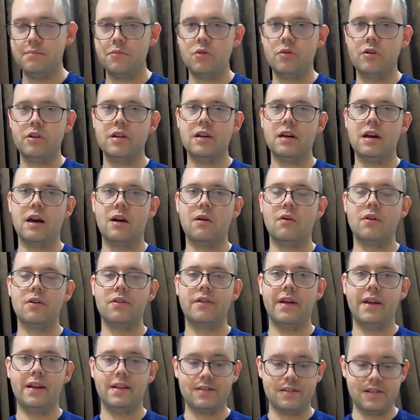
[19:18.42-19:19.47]
book our
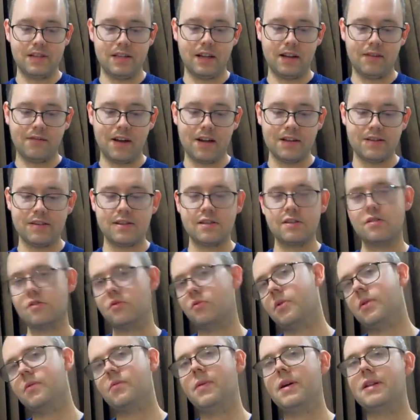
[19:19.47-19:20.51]
tickets in advance,
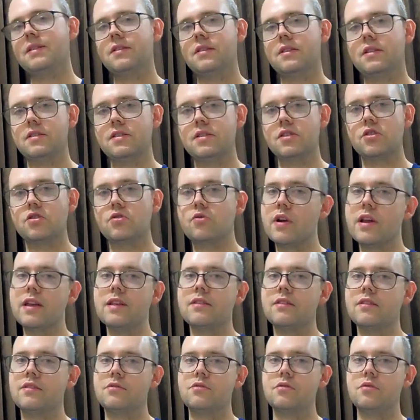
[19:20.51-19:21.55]
so we went
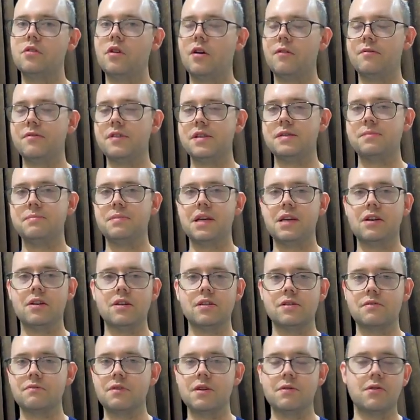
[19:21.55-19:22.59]
straight to the office
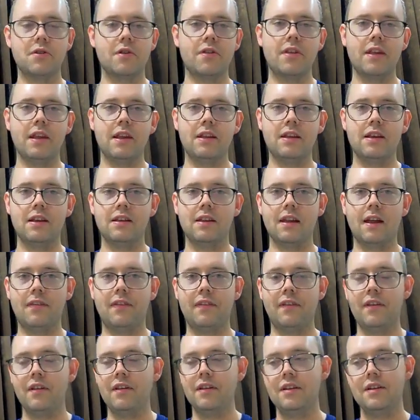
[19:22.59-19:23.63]
because we were thinking
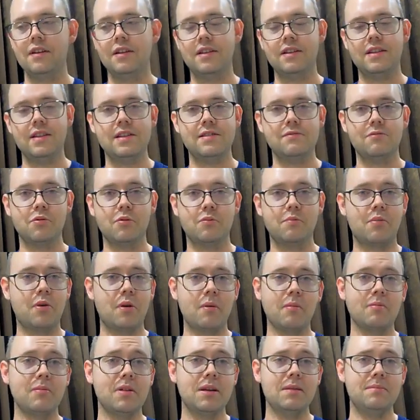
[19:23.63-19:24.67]
that this would
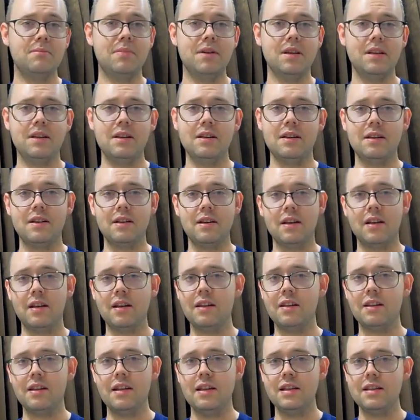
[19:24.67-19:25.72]
probably be
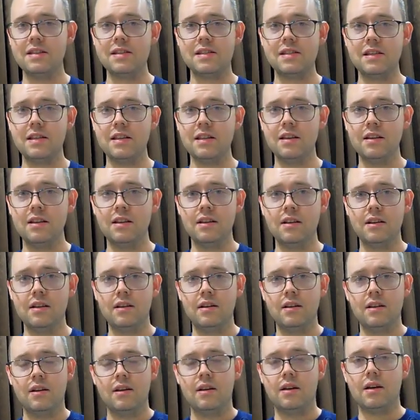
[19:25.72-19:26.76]
an easy
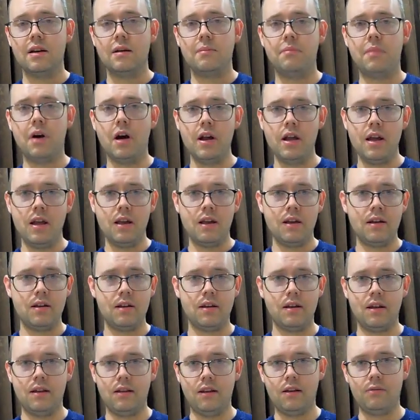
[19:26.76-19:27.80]
buy,
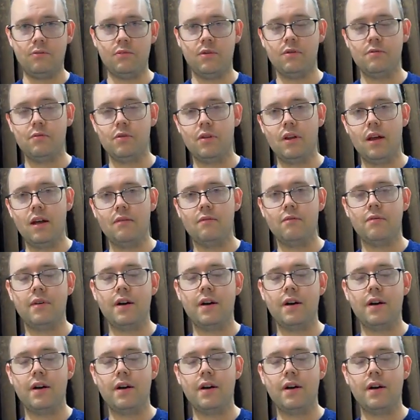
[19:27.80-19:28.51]
and that we would